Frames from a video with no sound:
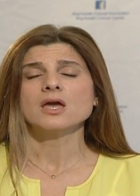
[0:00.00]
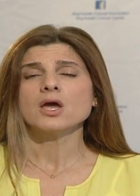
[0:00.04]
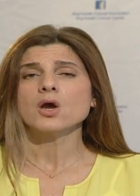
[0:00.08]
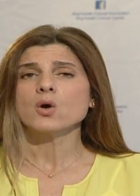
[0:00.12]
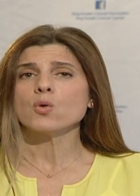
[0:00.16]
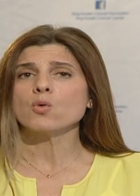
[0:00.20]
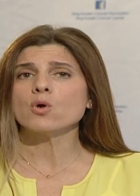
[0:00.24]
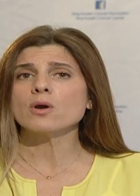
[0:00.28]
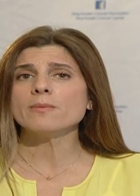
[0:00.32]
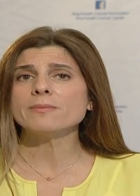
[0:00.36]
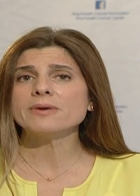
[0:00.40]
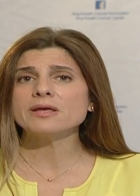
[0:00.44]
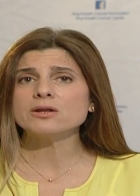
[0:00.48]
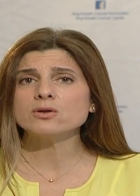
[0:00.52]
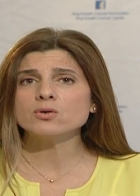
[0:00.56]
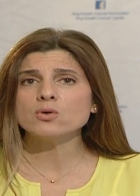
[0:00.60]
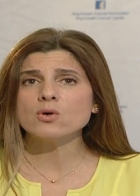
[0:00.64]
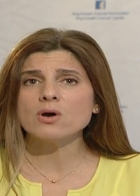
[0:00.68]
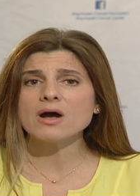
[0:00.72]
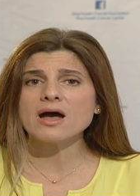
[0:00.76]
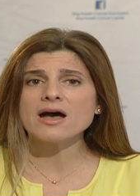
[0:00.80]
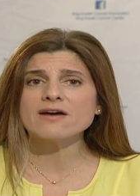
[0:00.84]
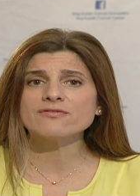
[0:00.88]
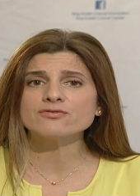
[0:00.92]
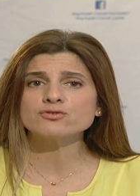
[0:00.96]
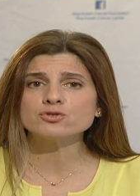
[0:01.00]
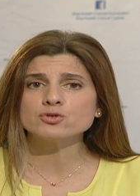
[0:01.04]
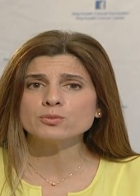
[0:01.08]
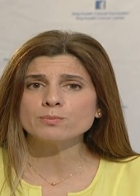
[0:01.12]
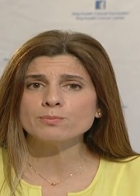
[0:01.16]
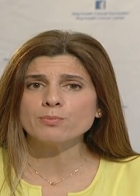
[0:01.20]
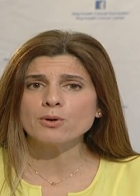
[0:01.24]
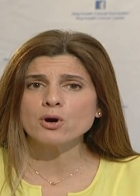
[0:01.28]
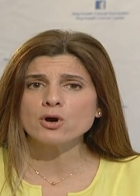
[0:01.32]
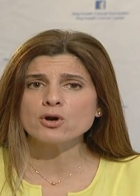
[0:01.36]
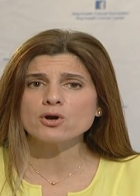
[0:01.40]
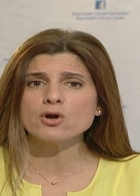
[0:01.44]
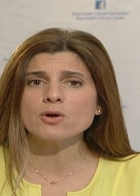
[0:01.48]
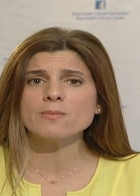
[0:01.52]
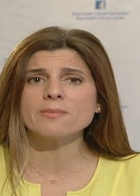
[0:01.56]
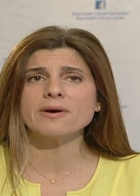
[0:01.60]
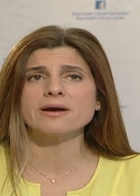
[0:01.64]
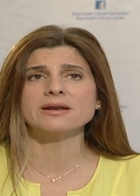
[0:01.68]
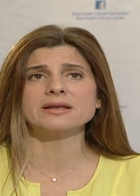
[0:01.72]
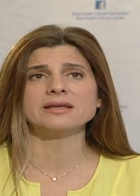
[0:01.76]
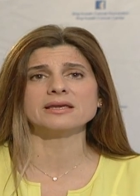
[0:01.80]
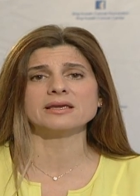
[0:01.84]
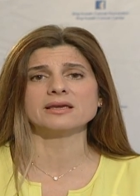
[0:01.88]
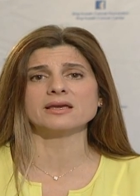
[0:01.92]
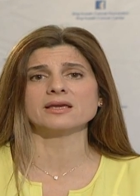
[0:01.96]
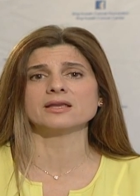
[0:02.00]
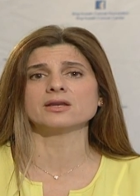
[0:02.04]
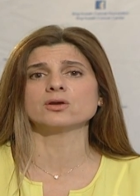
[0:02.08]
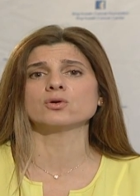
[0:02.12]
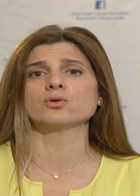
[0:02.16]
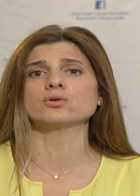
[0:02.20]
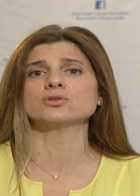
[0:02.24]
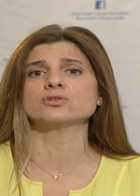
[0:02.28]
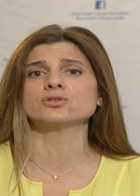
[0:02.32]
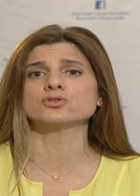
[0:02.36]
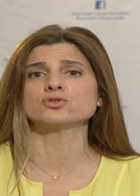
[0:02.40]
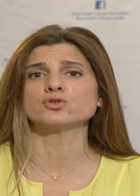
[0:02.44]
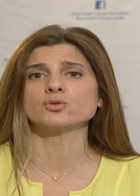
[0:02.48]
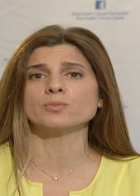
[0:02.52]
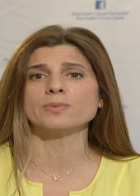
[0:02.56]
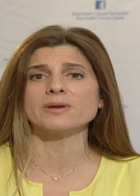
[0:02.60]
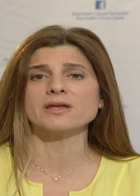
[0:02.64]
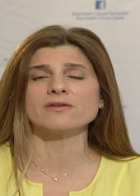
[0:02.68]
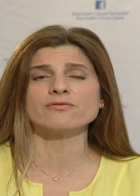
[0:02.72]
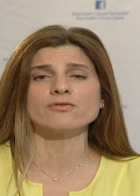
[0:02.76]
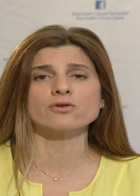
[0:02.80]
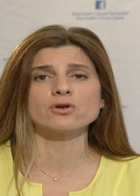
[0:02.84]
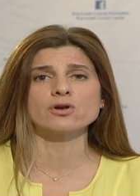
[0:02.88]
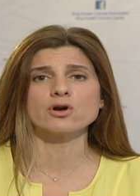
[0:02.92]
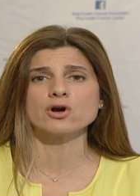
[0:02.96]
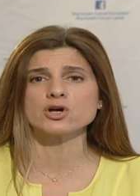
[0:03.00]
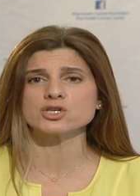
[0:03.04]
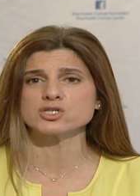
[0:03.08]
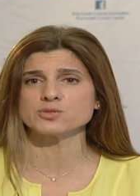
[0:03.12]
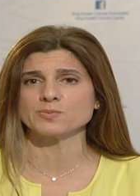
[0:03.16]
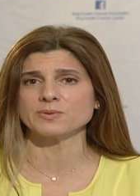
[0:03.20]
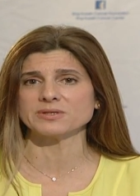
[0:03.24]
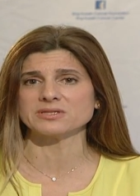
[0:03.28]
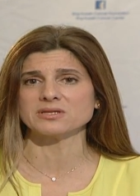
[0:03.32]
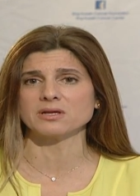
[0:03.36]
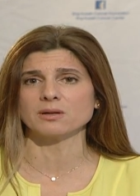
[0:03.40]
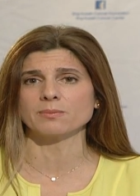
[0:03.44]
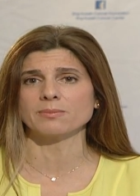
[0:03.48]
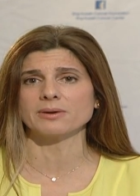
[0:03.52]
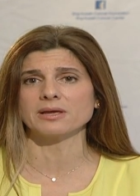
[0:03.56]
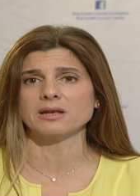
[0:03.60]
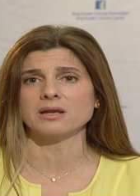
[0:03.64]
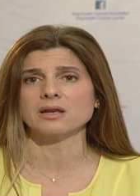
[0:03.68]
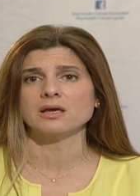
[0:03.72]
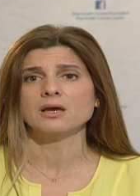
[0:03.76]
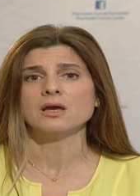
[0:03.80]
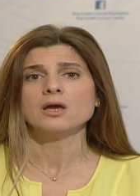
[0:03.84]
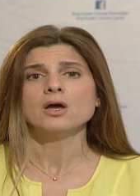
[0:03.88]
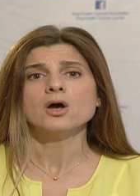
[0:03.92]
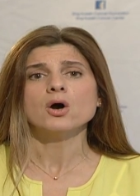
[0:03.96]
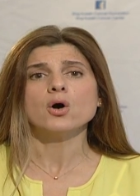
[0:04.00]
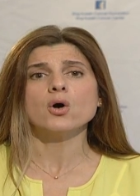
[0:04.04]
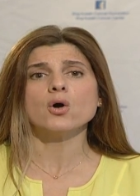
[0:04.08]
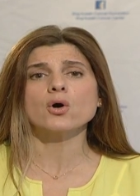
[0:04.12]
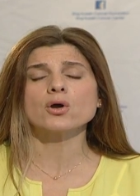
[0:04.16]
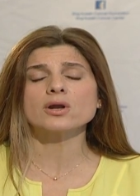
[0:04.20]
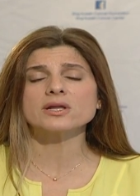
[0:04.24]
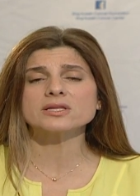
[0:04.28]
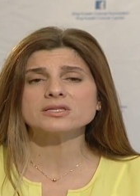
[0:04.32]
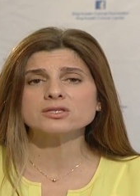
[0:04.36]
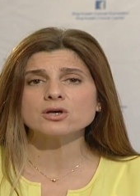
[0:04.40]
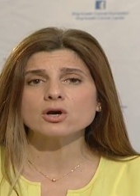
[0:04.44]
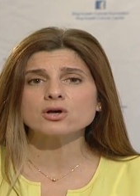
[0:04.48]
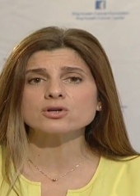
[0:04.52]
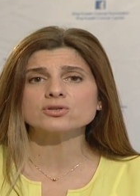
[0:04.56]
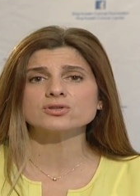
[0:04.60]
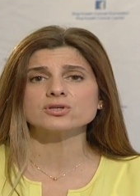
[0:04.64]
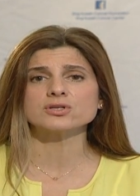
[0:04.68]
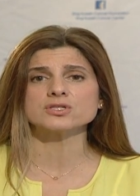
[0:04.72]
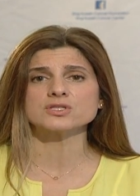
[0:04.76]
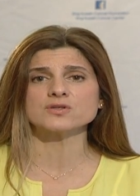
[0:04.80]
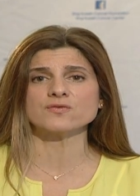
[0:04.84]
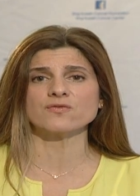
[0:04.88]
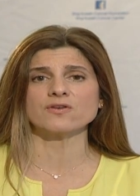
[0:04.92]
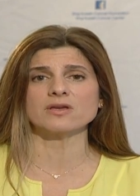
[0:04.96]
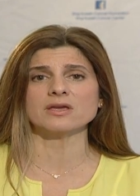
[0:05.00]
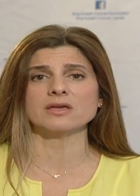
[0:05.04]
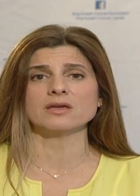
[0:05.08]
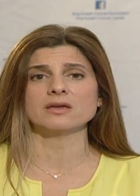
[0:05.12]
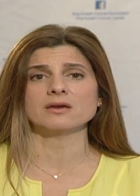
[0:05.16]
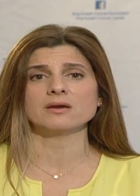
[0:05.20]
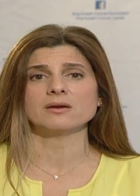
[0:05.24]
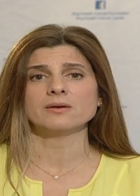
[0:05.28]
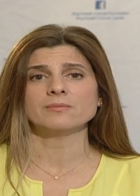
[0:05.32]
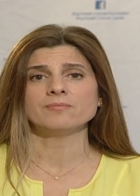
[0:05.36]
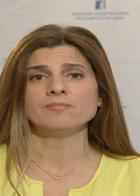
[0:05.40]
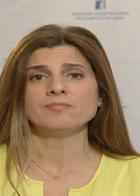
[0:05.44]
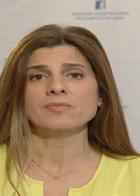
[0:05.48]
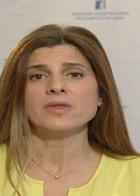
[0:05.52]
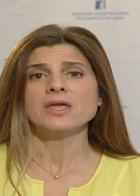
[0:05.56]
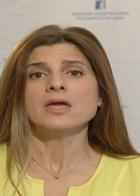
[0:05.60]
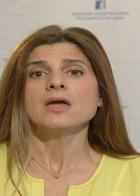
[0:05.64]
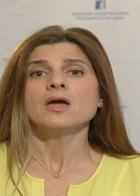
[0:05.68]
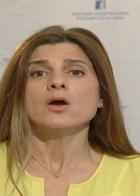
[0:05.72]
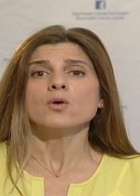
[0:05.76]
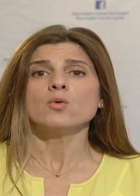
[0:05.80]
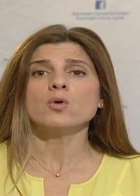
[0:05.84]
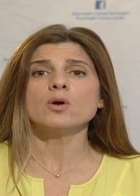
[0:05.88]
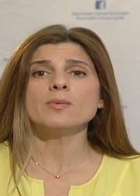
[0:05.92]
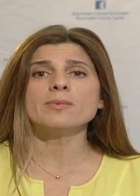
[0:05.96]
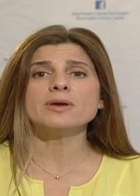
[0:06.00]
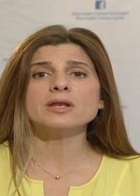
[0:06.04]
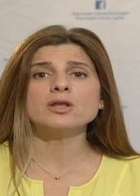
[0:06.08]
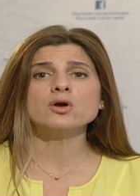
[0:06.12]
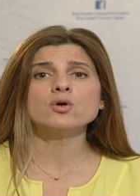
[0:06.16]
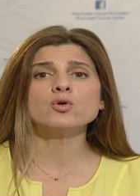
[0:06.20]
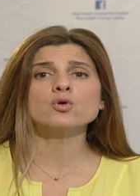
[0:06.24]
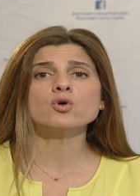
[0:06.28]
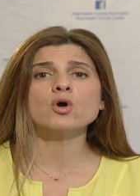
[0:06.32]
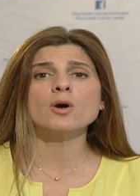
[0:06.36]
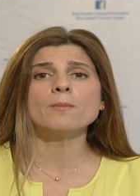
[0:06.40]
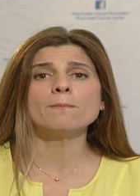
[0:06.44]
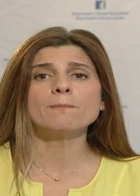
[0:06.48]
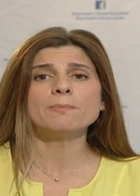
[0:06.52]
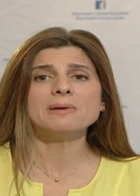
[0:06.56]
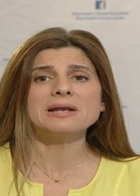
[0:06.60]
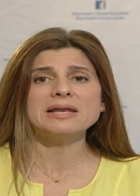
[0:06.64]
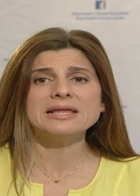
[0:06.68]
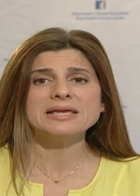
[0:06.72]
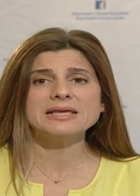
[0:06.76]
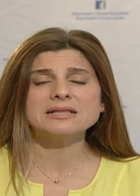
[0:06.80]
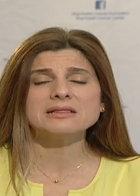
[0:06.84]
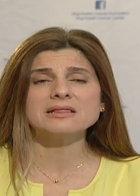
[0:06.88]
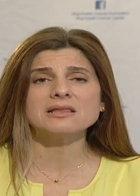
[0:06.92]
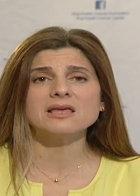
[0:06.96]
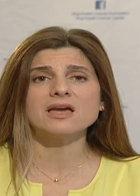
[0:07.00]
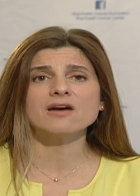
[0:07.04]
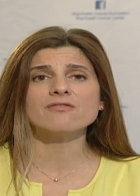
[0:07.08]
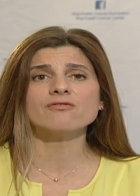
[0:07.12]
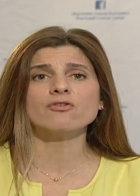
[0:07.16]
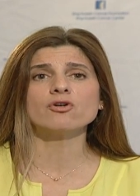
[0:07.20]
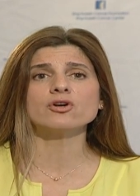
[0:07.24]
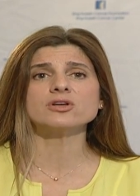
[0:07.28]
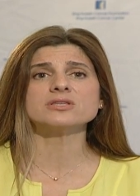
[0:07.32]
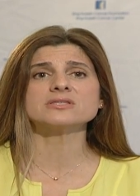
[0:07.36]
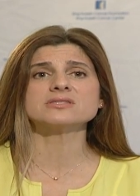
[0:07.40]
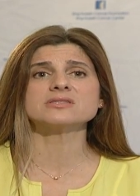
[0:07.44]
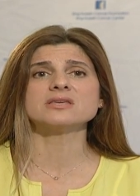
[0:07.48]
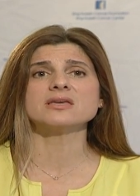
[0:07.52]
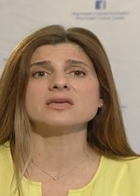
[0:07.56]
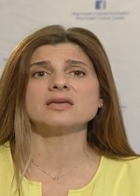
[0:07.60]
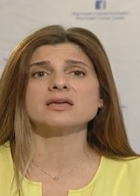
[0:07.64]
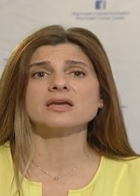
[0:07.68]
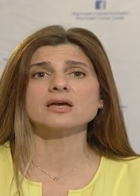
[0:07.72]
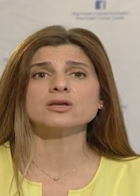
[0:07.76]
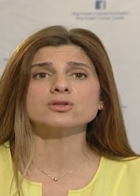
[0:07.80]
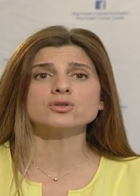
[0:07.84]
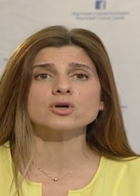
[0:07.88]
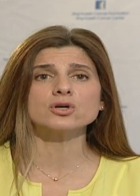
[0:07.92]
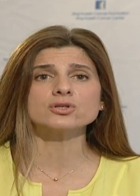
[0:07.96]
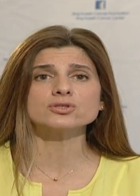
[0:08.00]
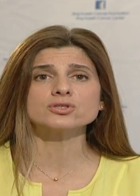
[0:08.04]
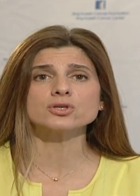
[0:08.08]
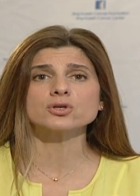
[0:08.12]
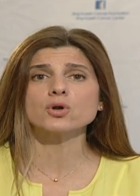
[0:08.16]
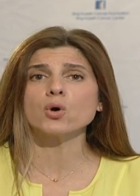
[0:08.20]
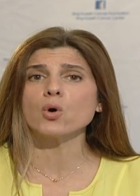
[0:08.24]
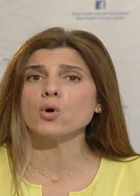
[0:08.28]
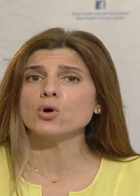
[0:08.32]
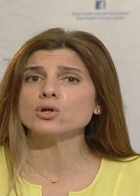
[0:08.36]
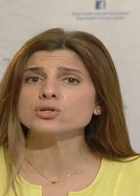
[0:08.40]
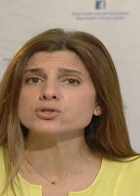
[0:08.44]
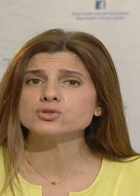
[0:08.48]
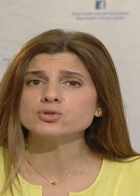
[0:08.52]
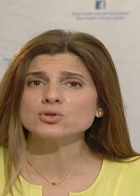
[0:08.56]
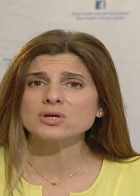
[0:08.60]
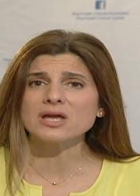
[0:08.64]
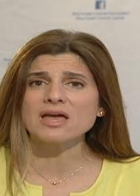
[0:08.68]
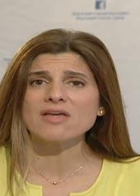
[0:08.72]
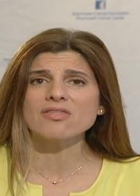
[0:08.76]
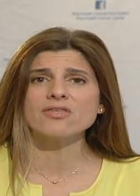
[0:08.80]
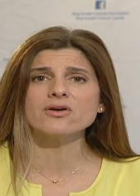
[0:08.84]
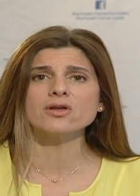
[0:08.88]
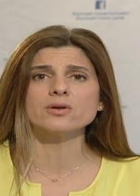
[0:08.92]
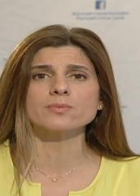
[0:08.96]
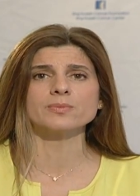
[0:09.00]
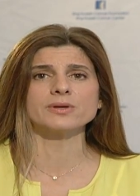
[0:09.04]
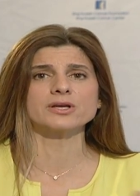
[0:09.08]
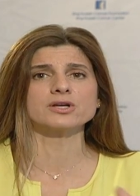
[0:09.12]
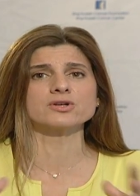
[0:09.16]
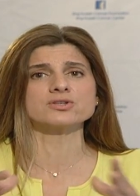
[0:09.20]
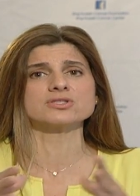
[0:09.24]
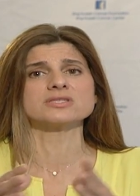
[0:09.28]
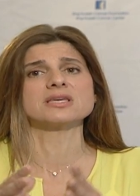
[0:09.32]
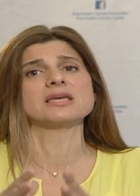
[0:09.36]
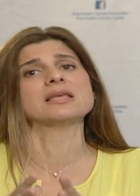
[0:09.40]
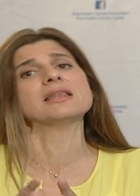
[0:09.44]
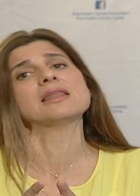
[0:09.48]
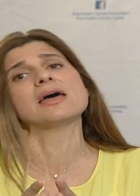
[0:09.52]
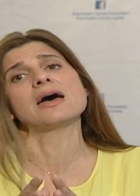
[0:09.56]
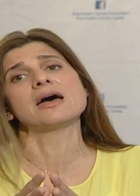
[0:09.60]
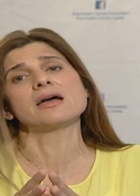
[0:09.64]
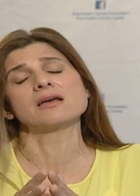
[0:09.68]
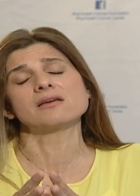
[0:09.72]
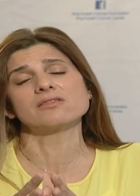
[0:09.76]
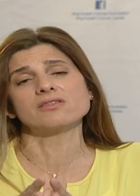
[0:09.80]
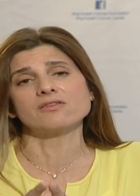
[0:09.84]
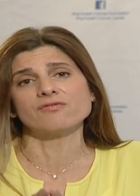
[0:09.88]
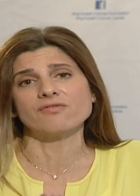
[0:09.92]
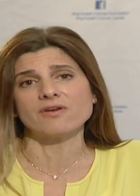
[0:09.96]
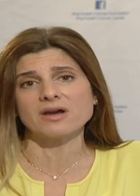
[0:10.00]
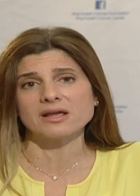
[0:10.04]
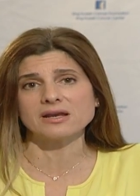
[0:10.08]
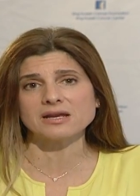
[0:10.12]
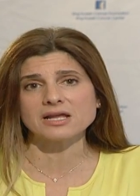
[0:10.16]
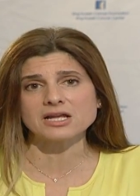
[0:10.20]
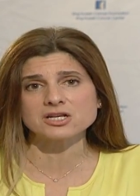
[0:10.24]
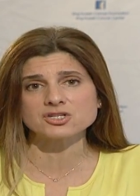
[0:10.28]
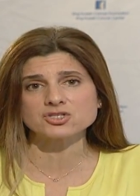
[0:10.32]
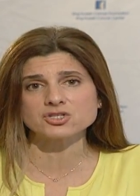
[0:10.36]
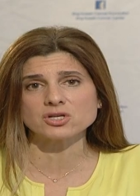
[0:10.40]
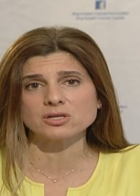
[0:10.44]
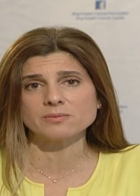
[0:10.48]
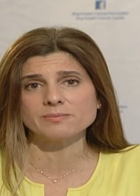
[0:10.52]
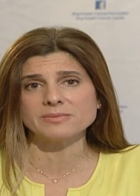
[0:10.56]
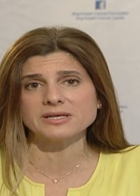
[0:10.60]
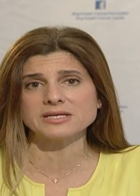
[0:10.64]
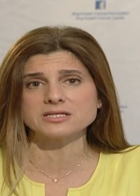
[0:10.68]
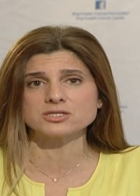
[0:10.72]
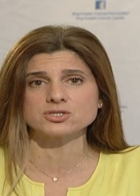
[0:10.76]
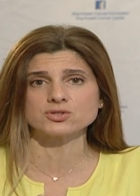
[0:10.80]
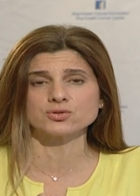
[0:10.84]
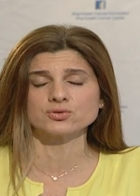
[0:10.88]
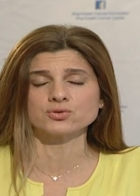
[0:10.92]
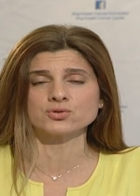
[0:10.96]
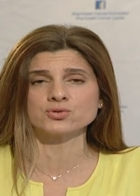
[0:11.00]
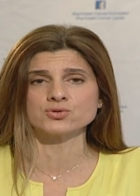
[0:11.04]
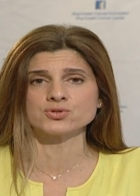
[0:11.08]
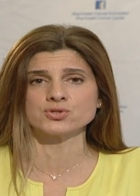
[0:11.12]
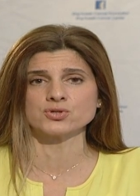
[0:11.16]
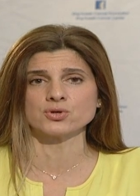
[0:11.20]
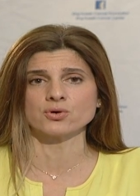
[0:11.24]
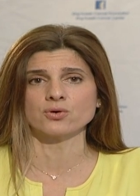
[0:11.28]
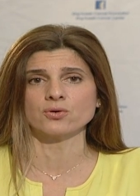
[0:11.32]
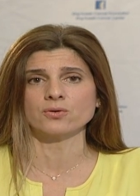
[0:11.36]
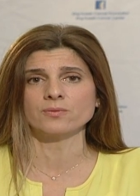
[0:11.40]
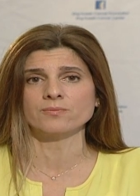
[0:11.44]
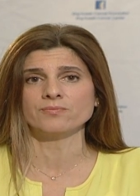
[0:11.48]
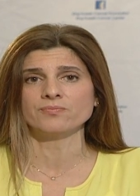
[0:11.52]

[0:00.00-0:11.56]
Women who have to borrow money in order to pay for a hospital bill or a doctor's fee. Women who completely avoid seeing a doctor altogether because they lack the financial means to do so.